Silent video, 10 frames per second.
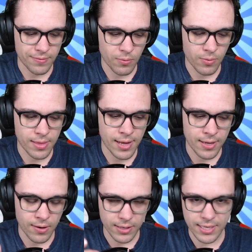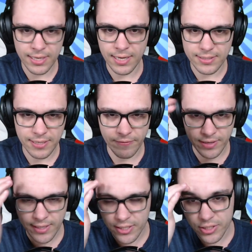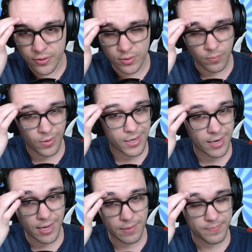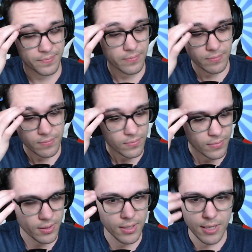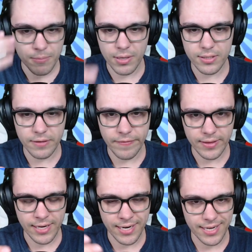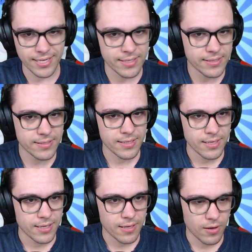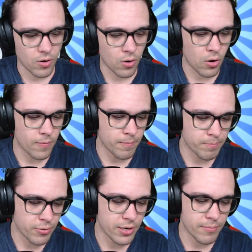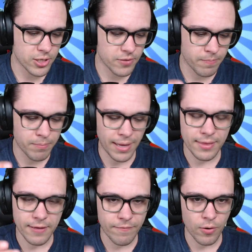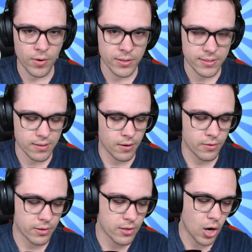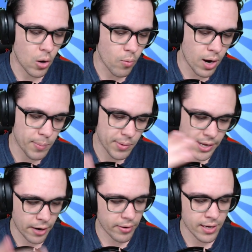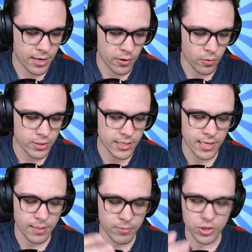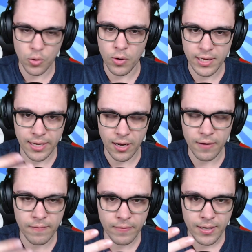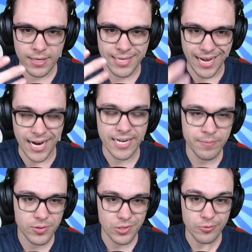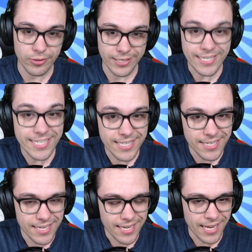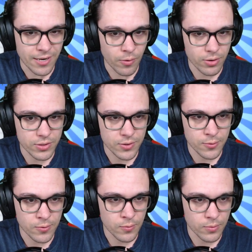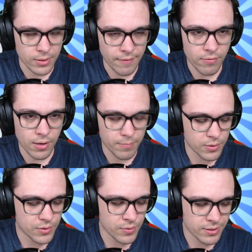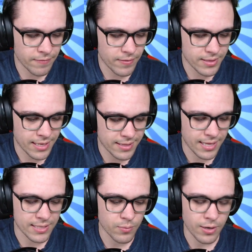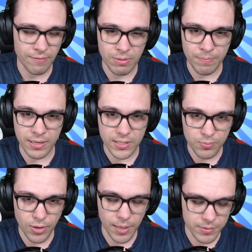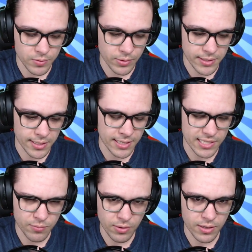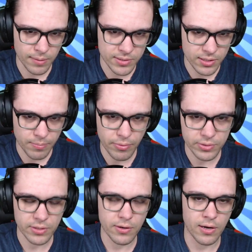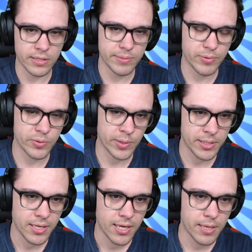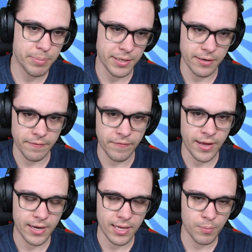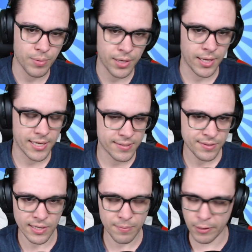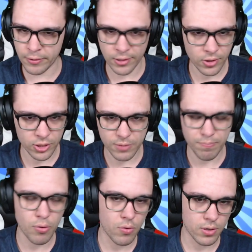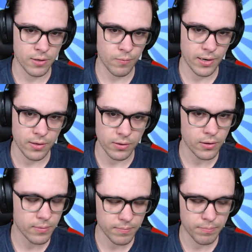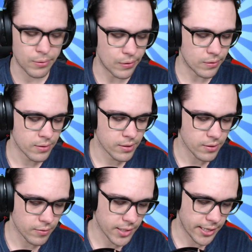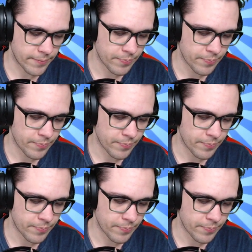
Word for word: to rely on connectivity issues and whatnot, because the fact that it is all pretty much mainly focused on the co-op area in order to get the majority of the items you need in order to level up Mewtwo and stuff like that. That's where I have the biggest problems with it, and that's where it comes into the pros and cons between being an event and being a sync pair that you can just pull on a regular pull. Okay,